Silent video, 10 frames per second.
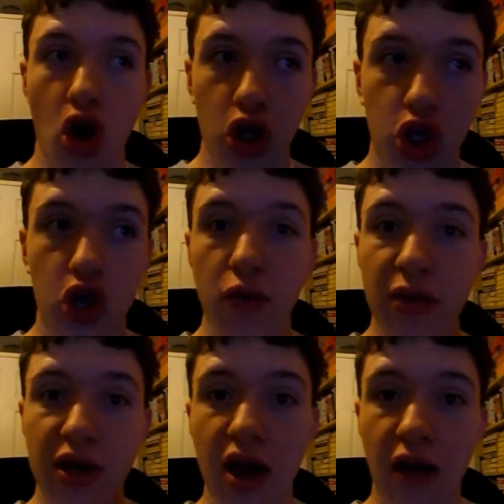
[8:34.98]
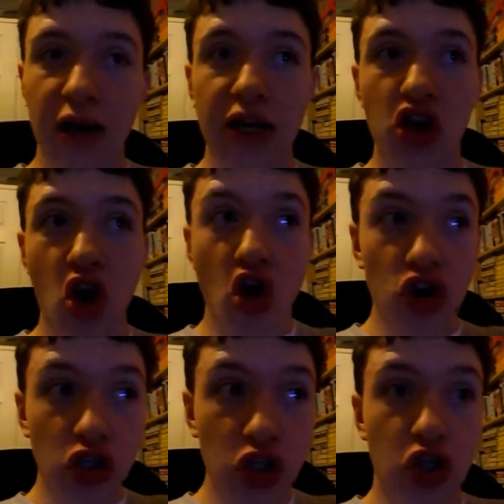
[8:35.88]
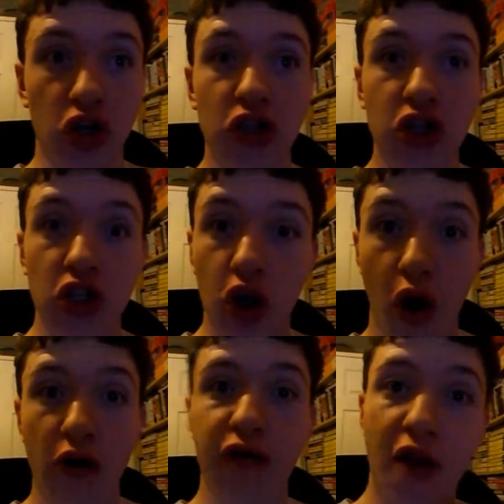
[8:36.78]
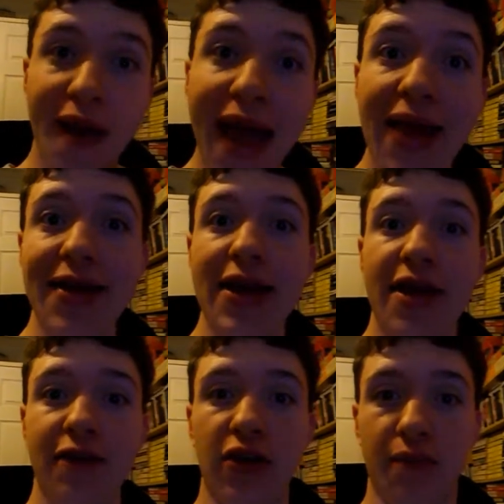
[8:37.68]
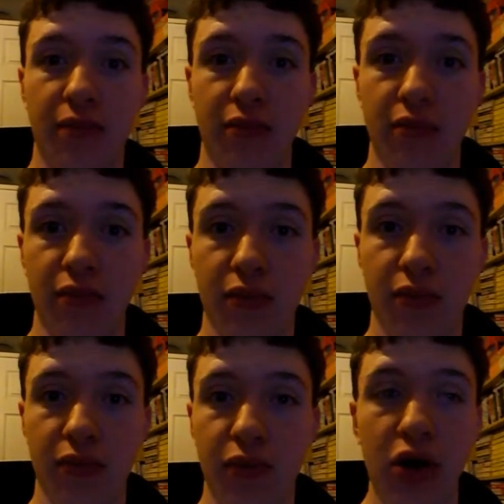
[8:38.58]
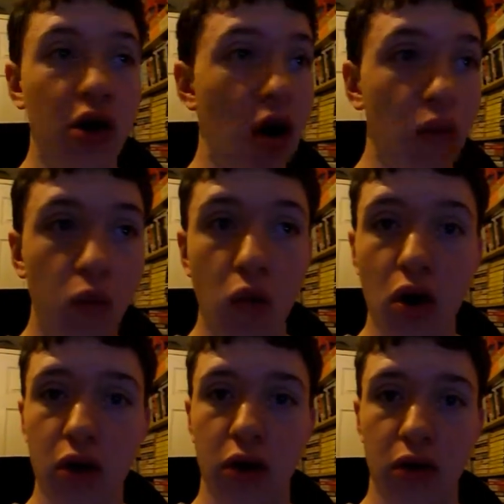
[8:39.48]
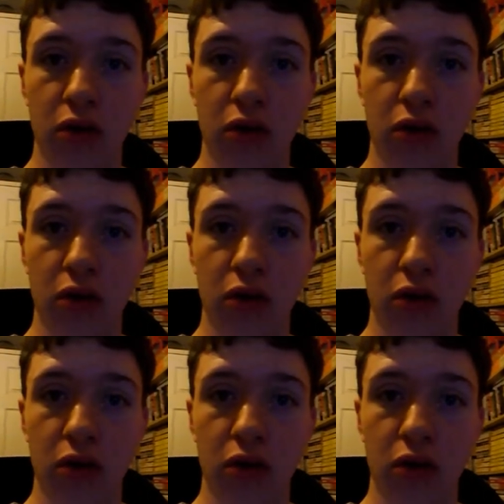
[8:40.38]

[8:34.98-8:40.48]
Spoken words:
humankind doesn't cover any of them. Not one.